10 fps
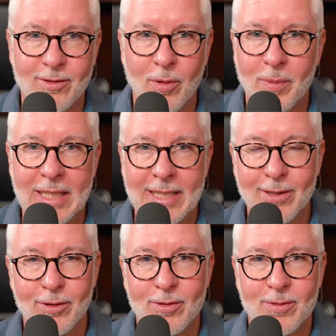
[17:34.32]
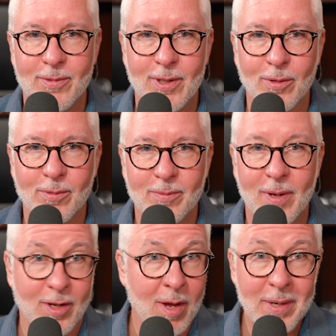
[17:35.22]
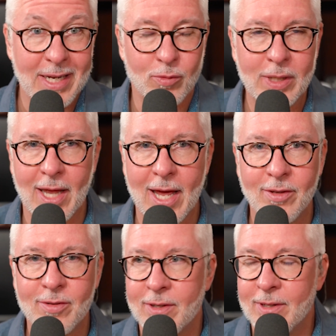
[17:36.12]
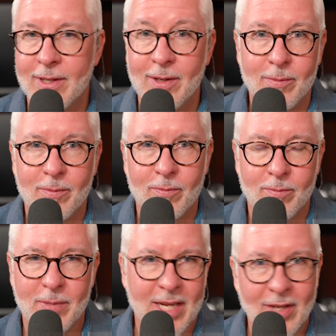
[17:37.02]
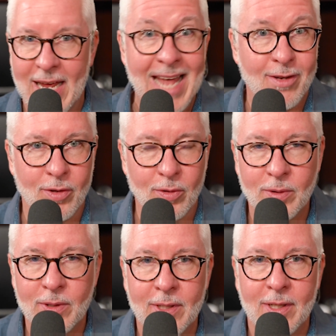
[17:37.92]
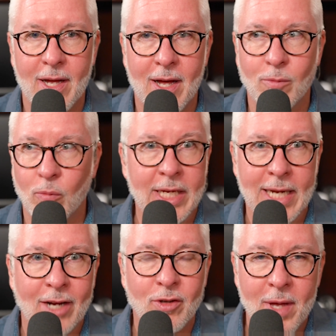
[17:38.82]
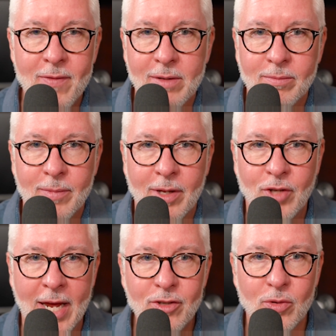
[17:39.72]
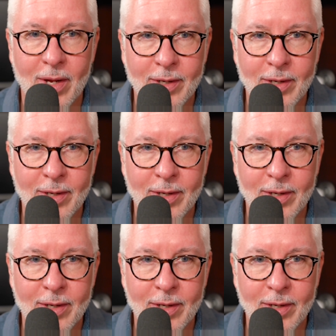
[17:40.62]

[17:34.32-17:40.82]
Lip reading: so many leaders, in companies realized because they had to, we can actually pivot and change around